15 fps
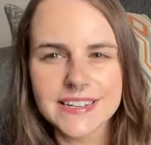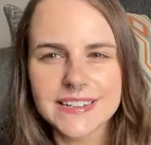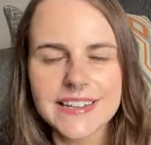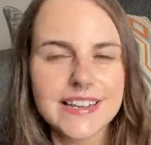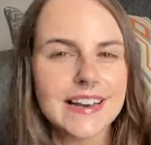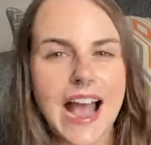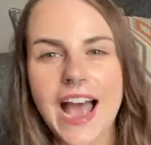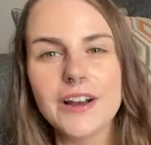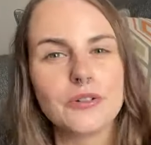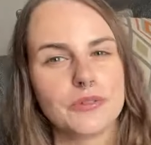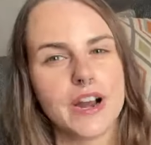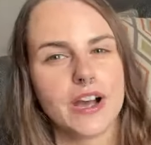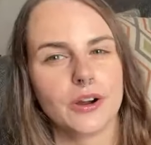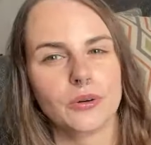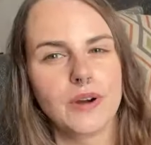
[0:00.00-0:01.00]
it again. I don't
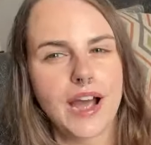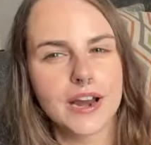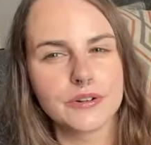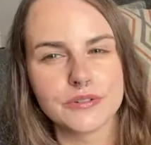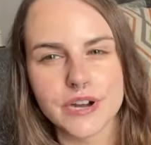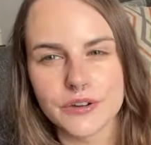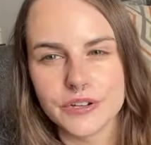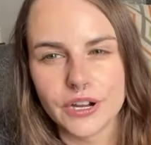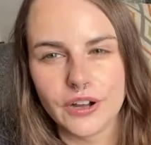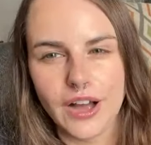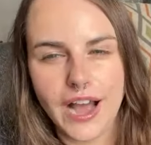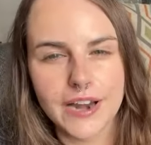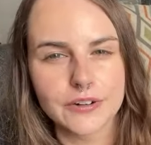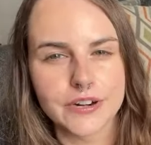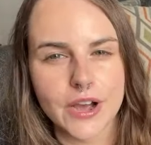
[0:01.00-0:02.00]
know. I don't know, y'all.
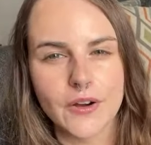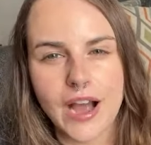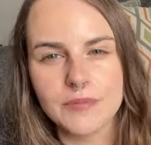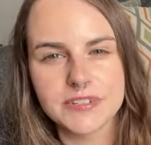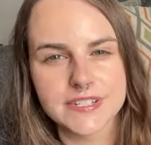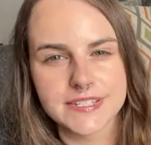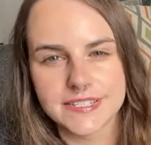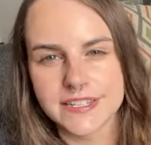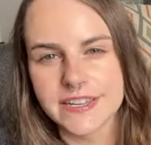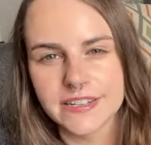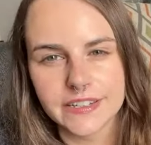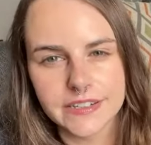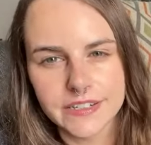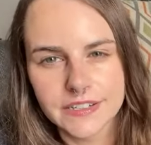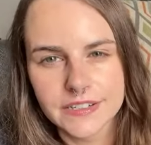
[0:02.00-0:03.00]
I don't know. I'm just
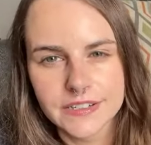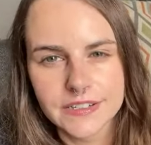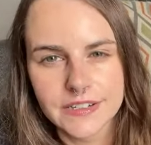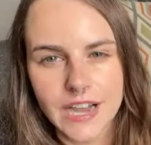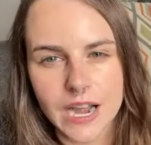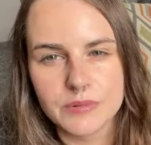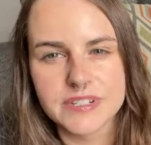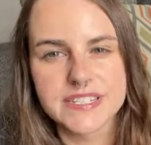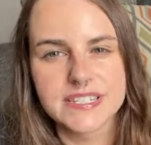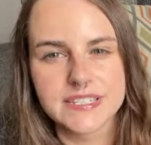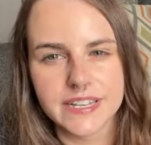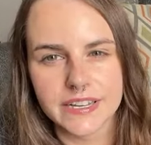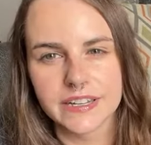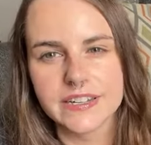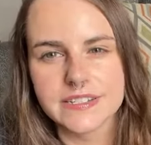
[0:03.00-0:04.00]
sick. I'm just
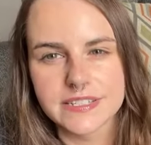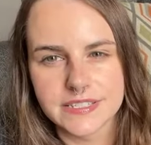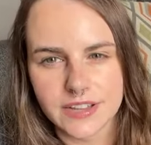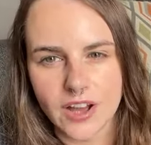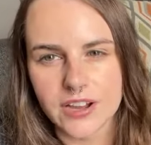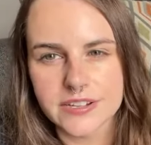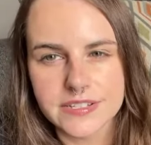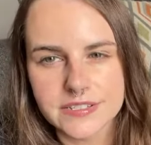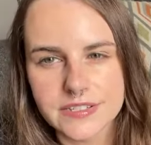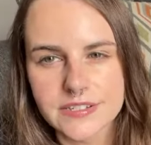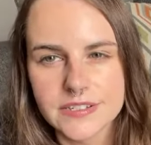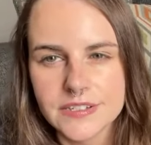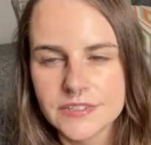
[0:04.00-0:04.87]
sick and it sucks